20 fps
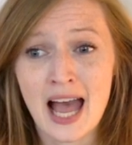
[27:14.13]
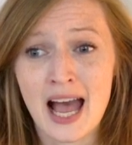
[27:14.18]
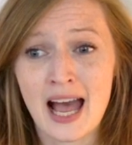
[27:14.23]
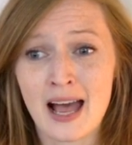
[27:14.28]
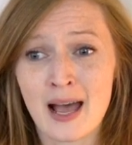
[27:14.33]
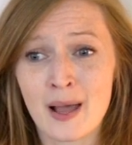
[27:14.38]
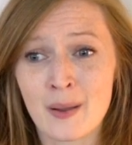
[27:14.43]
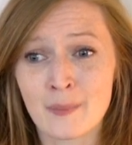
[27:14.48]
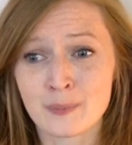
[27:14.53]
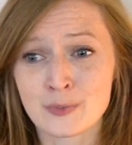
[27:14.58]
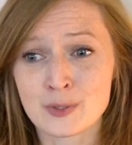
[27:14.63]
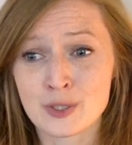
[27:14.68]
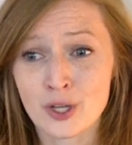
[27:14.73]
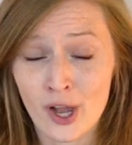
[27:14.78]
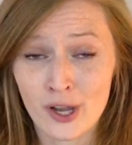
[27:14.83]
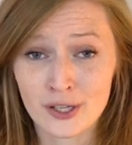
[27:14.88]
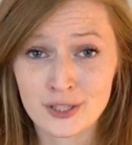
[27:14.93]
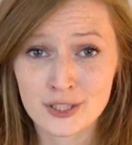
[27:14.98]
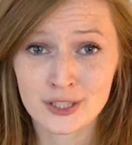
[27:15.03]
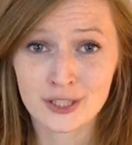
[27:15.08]
Um,
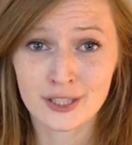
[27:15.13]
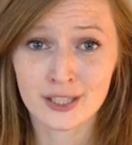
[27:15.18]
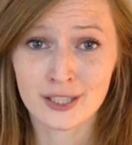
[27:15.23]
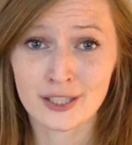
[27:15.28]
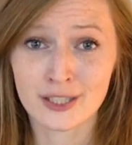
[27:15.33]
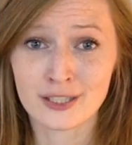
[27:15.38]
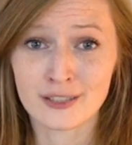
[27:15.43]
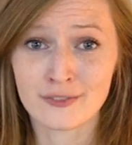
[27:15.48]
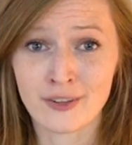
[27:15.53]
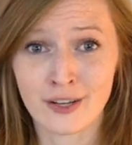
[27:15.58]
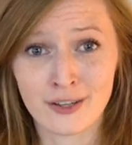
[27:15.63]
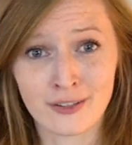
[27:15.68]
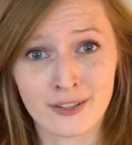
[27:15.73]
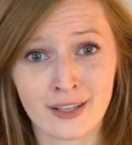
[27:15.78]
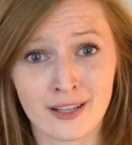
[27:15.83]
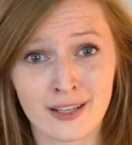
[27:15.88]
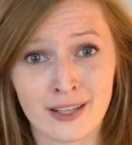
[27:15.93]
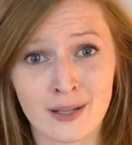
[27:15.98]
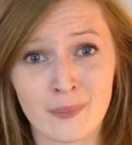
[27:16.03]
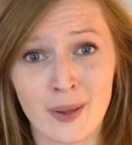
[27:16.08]
talk to your
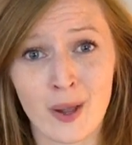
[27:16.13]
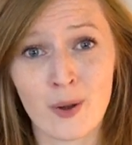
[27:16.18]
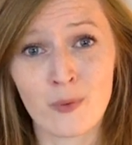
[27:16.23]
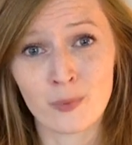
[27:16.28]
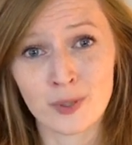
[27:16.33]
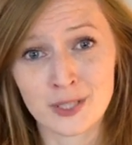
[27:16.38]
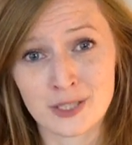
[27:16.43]
veterinarian about